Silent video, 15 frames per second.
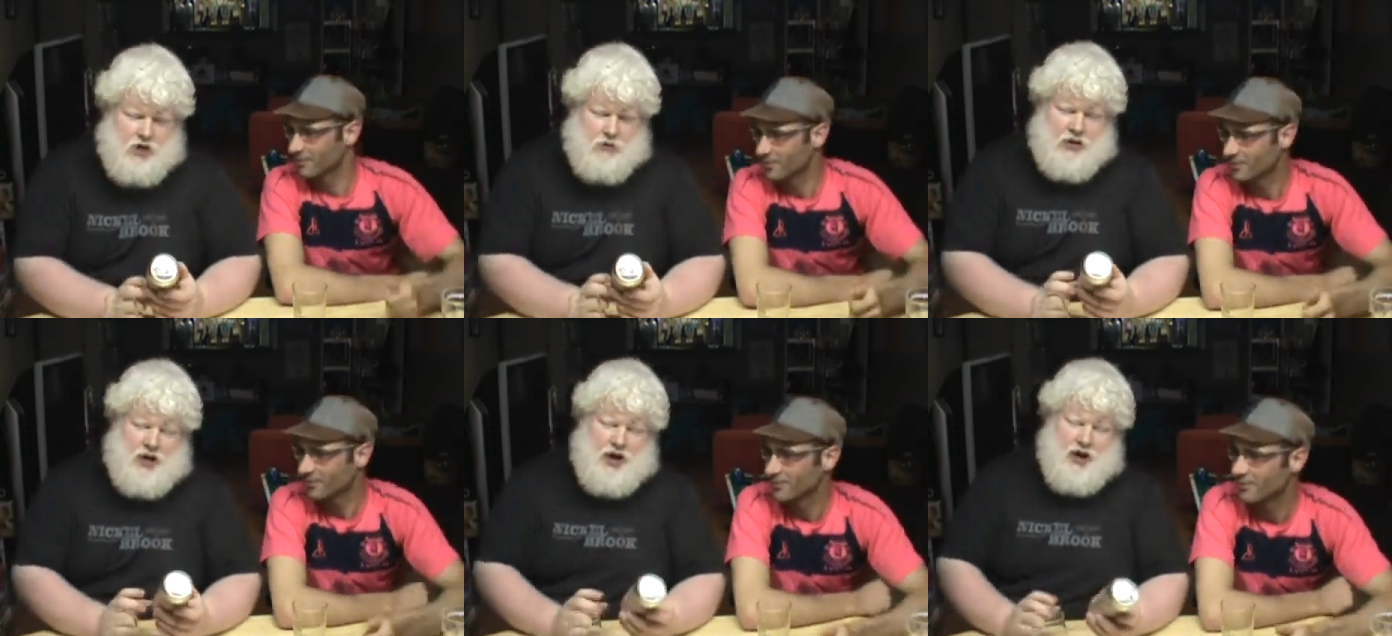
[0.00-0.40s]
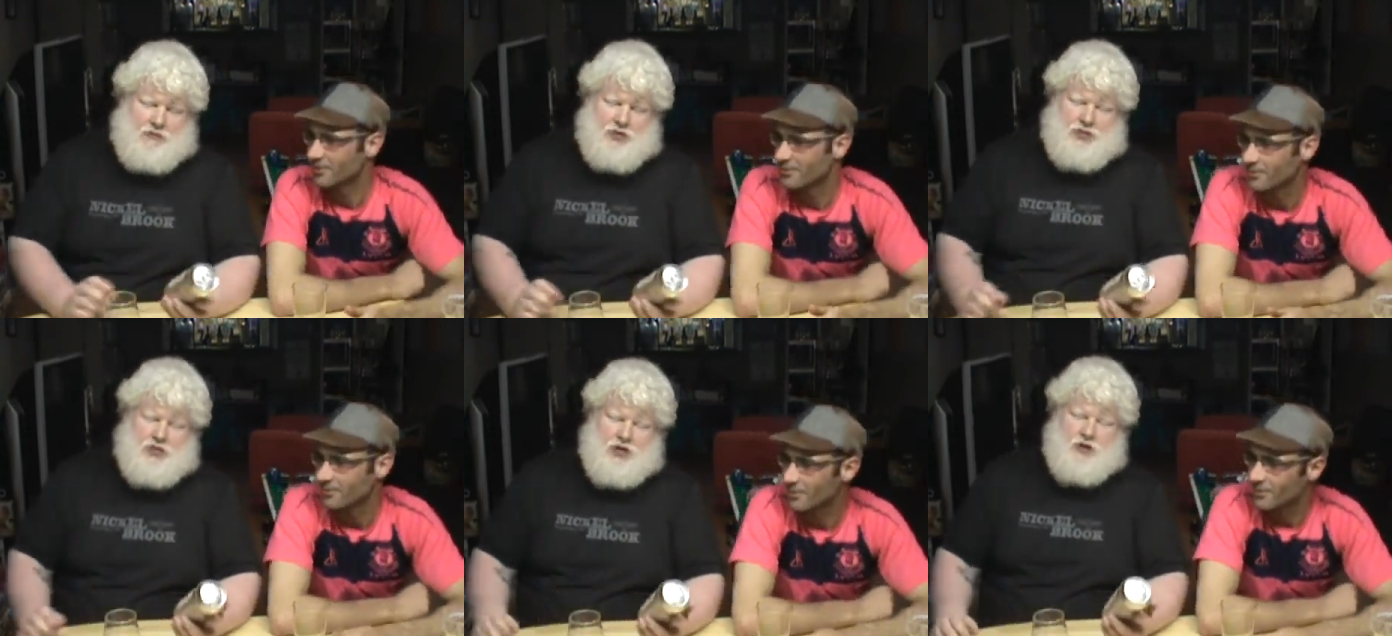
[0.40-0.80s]
Speaker 1: We have
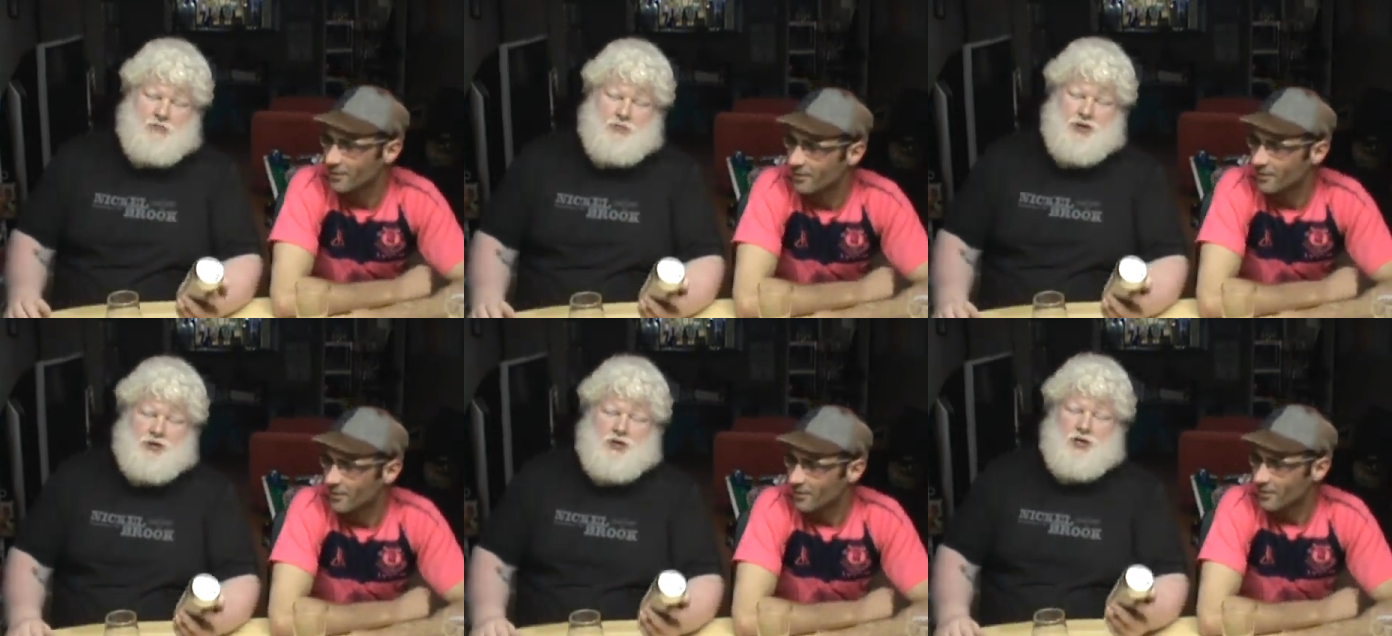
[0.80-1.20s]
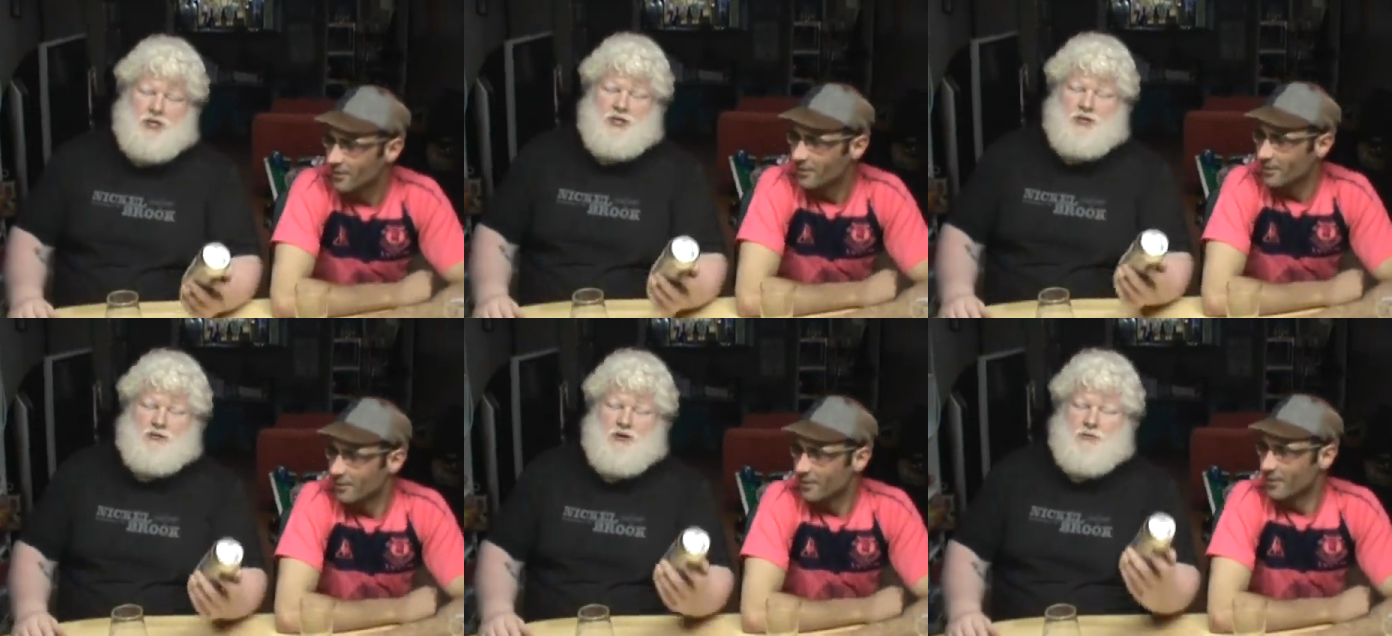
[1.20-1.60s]
this here beer. This
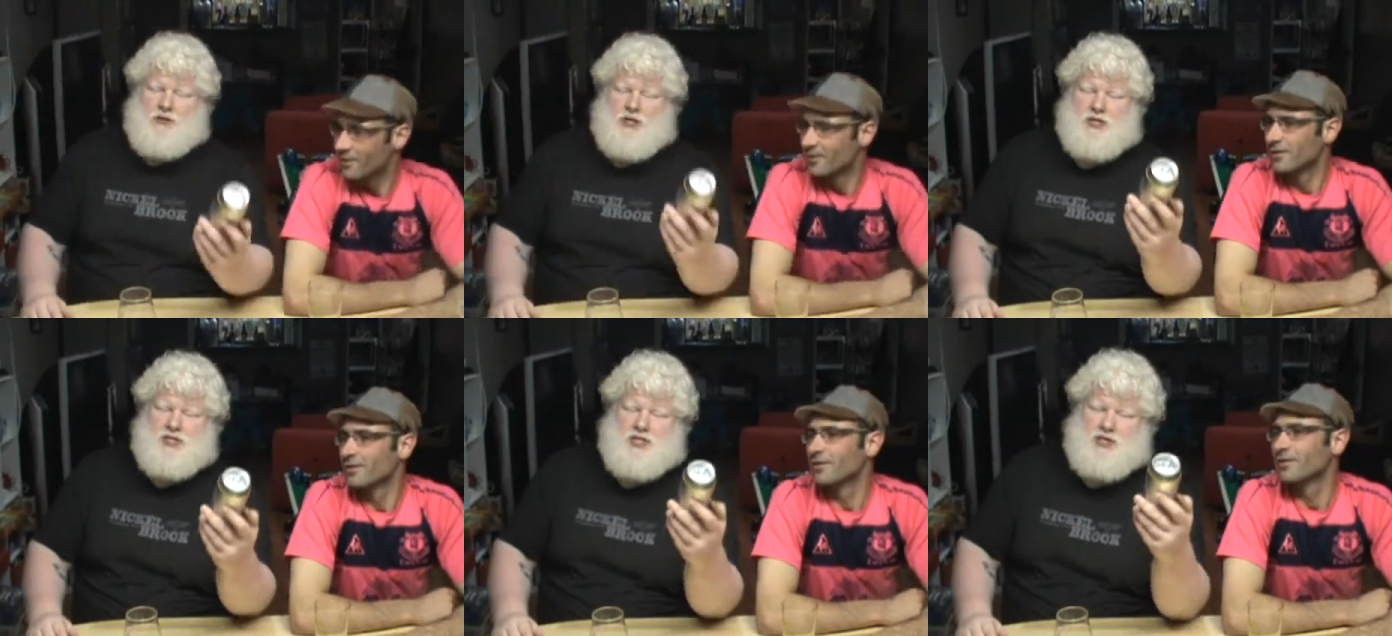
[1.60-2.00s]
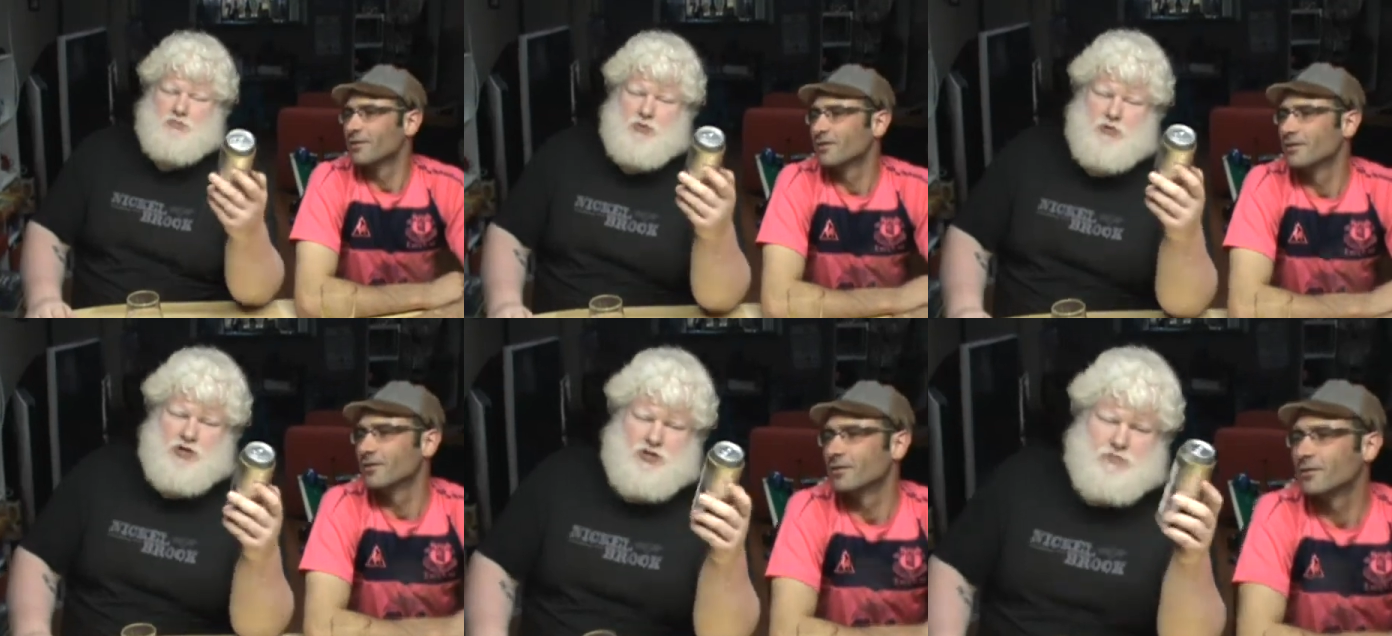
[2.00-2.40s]
is from the Six
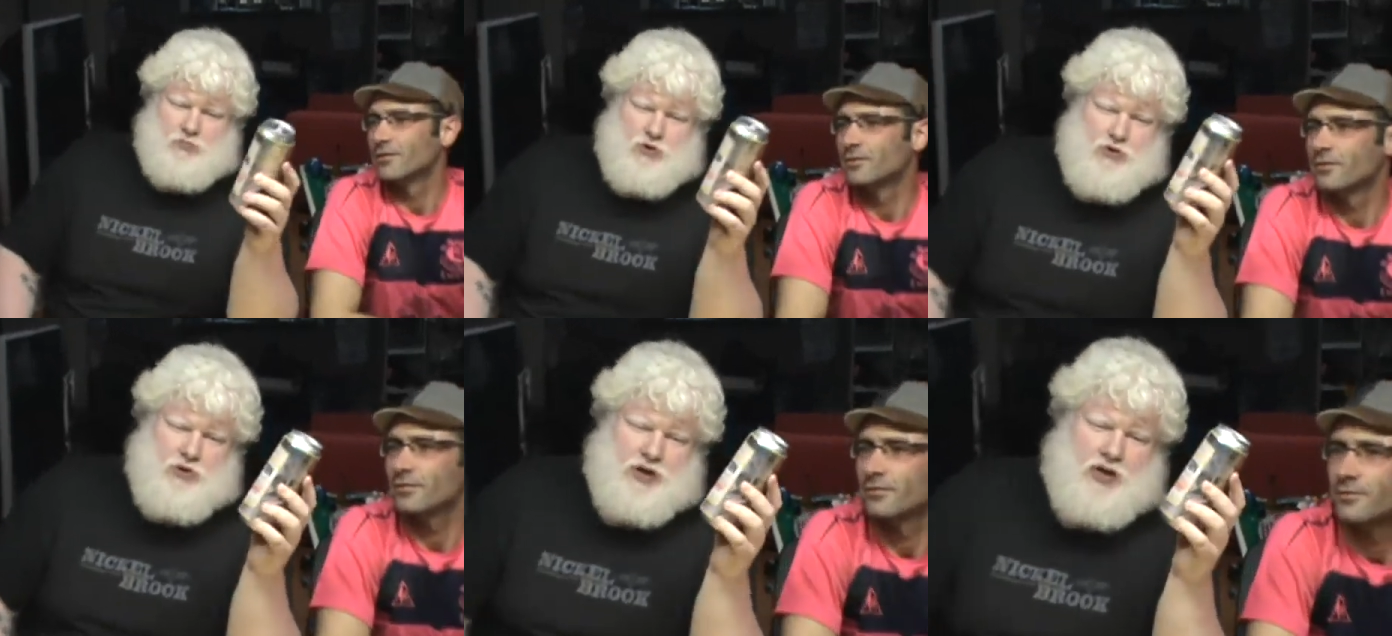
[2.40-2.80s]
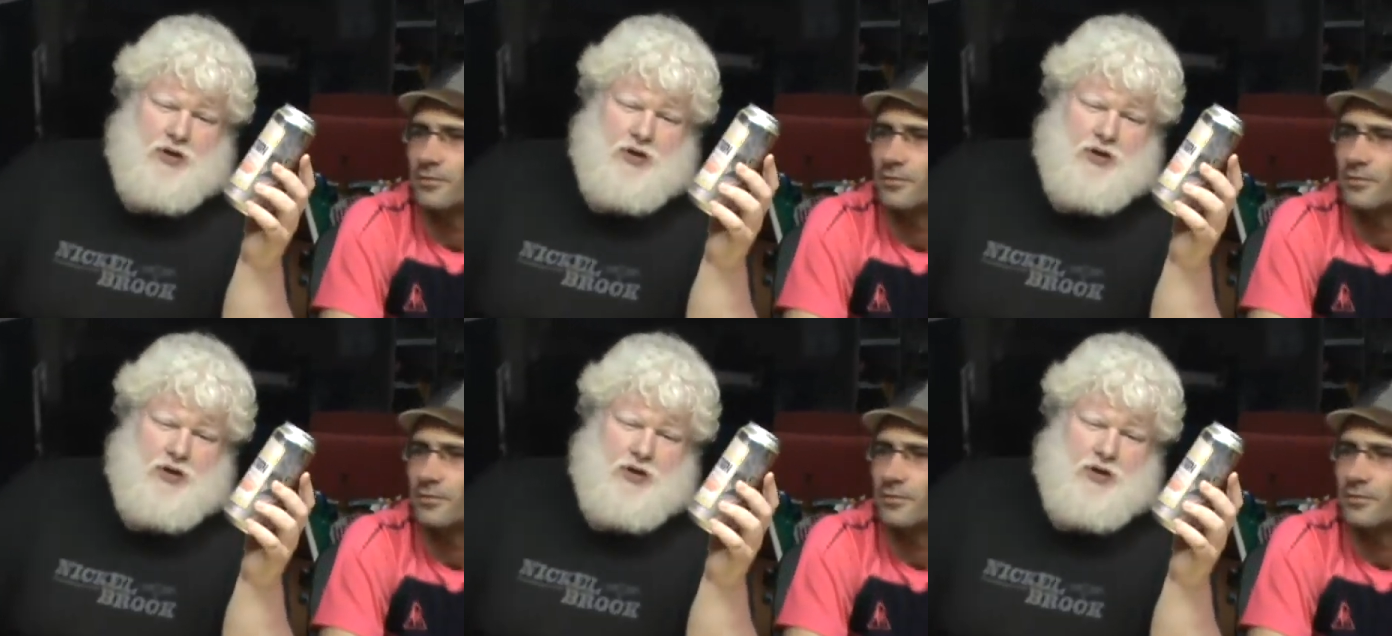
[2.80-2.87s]
Points Brewing